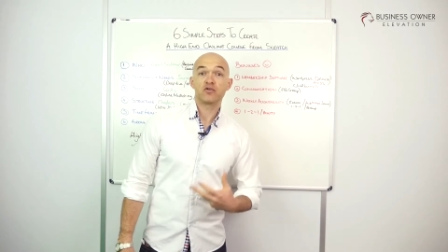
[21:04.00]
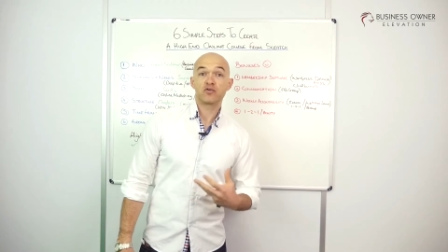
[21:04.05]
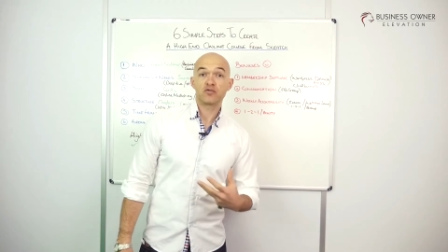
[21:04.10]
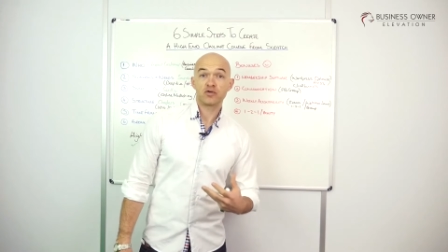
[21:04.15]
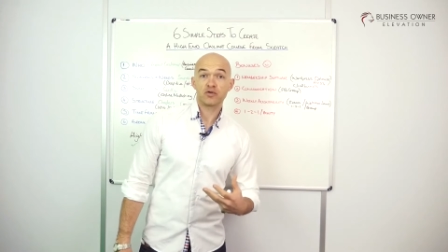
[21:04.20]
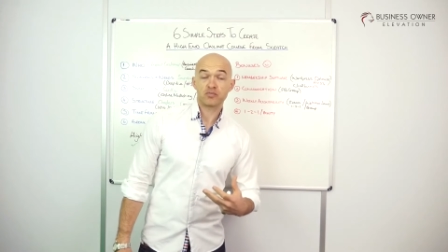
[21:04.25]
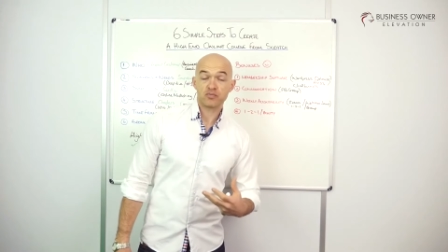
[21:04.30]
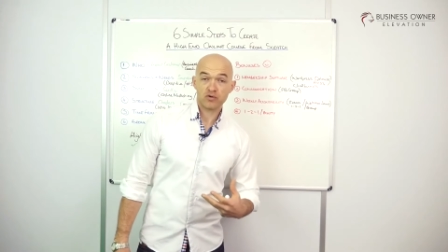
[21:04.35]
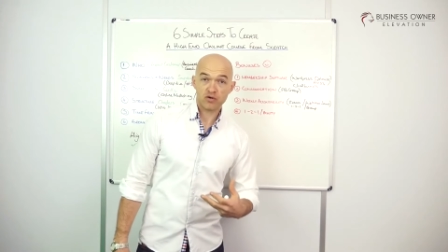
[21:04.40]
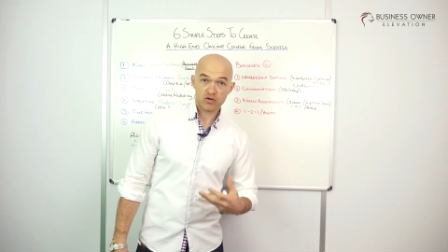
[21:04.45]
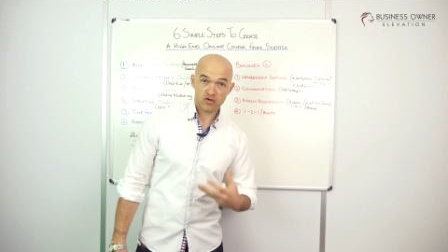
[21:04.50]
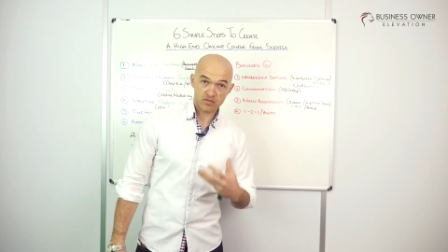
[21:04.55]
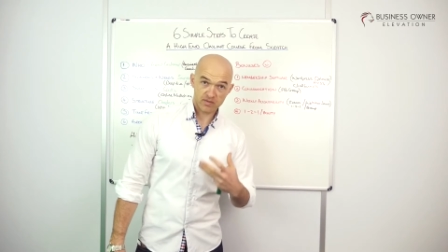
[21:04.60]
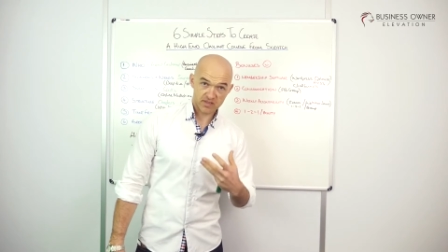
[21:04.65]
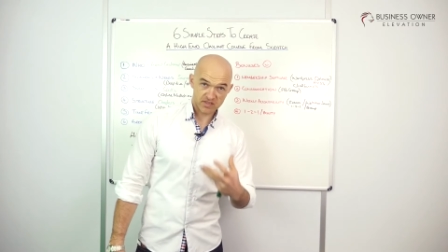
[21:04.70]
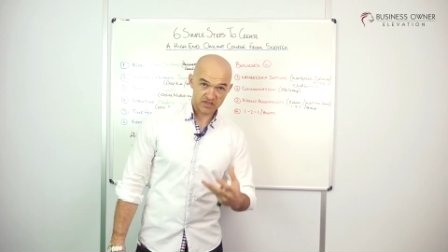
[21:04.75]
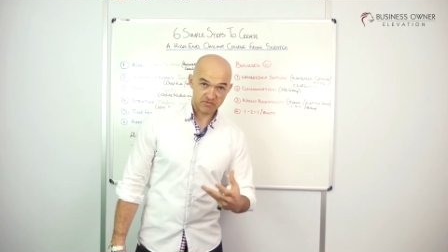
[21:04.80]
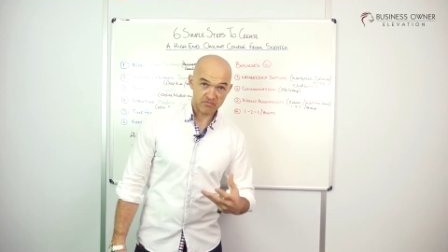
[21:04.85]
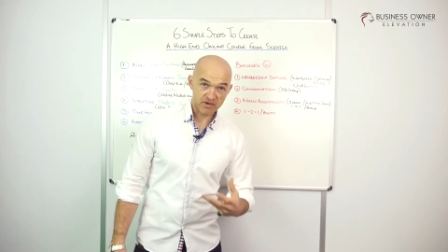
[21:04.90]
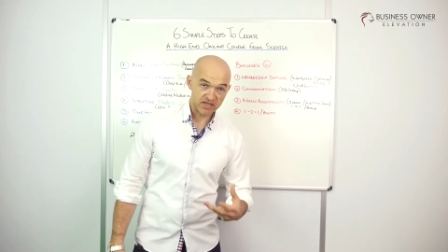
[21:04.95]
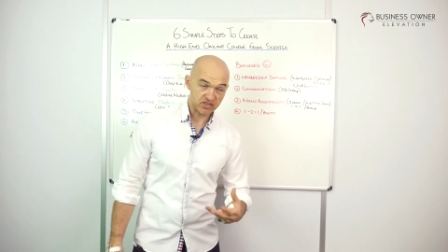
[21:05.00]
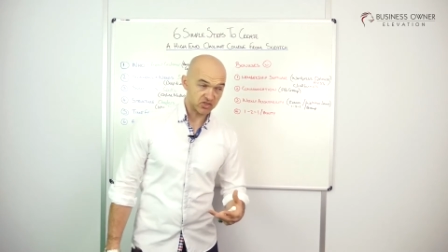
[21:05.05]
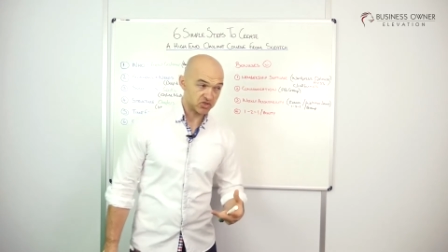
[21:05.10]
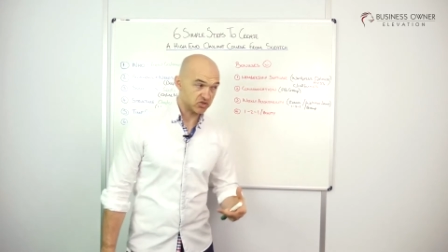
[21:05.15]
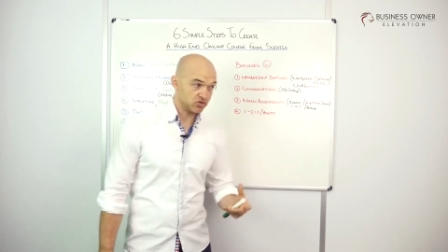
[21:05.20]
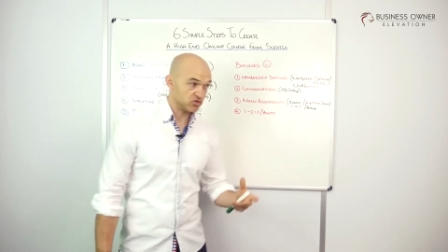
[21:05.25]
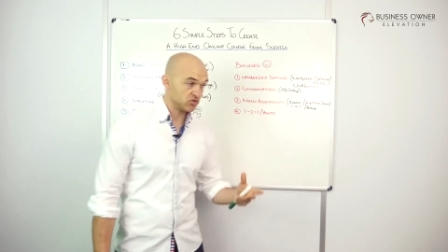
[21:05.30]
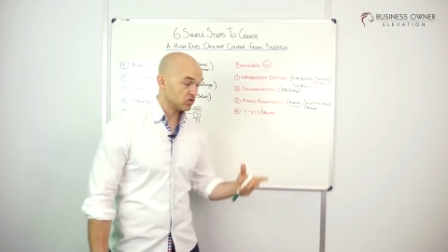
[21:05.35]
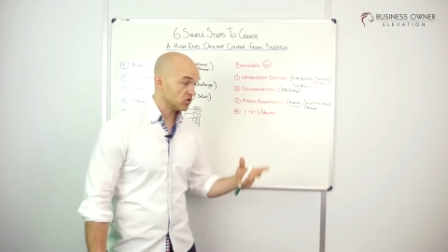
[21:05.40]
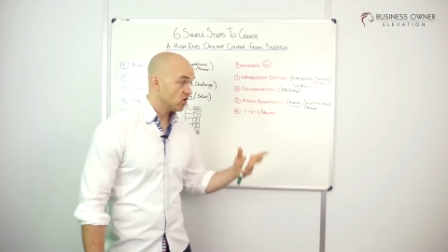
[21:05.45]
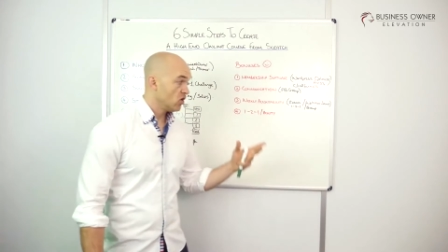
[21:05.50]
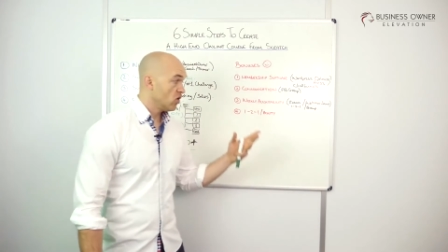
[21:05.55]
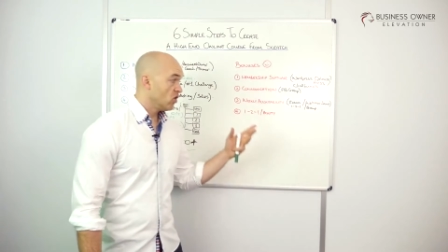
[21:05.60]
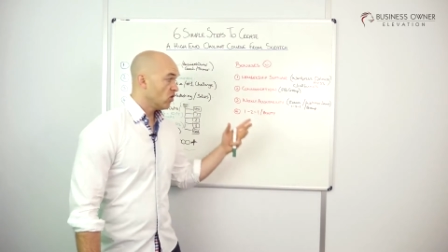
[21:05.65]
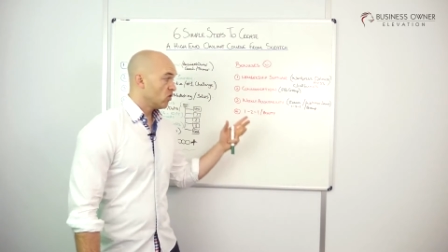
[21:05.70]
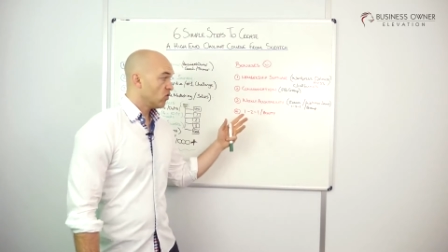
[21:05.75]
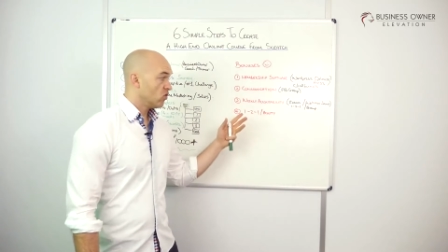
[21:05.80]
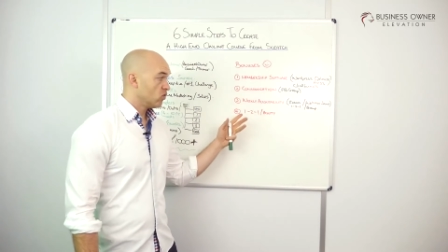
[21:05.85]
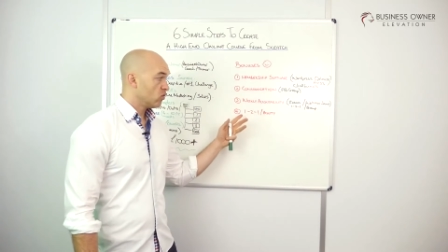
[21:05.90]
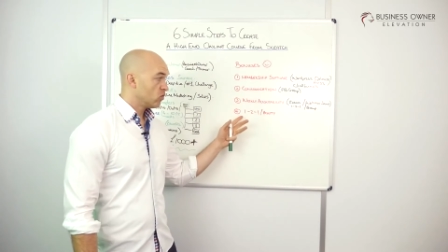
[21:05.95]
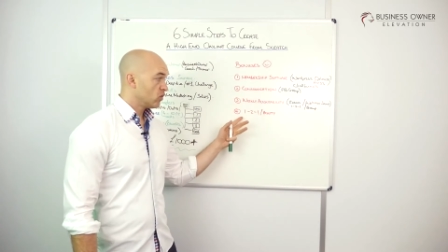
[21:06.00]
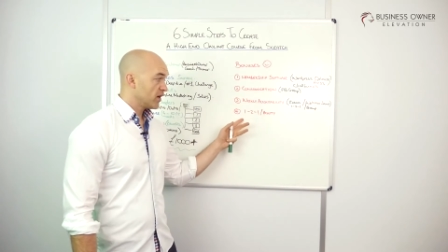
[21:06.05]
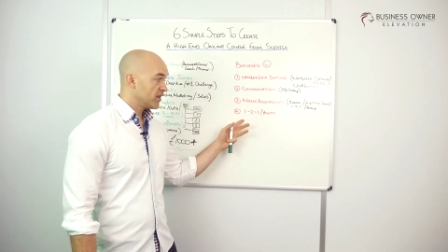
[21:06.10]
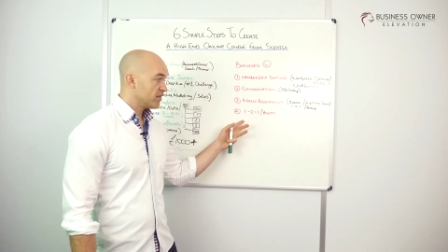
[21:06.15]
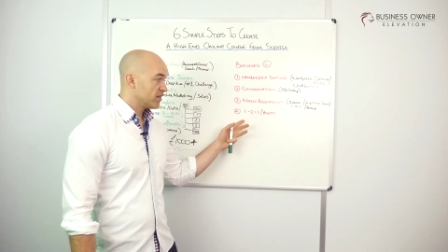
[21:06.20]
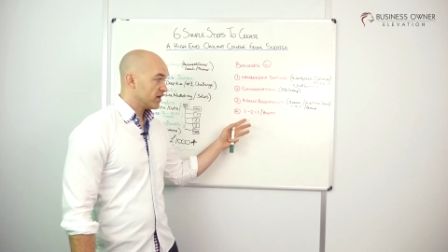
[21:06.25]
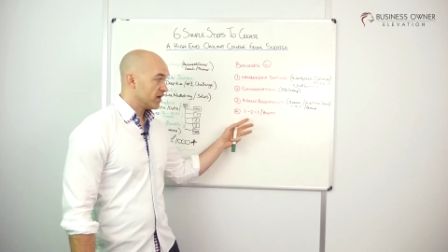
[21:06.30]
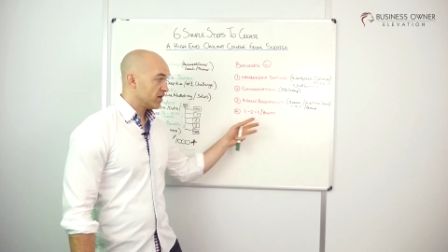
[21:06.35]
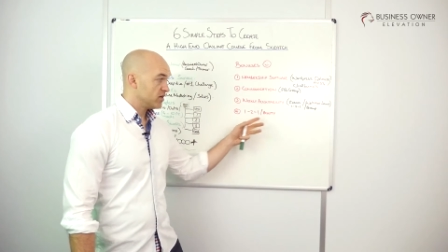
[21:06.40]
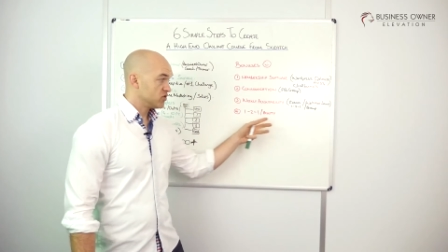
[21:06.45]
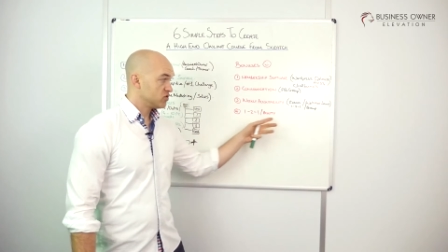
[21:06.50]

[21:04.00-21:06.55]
a group program, as I mentioned, or whether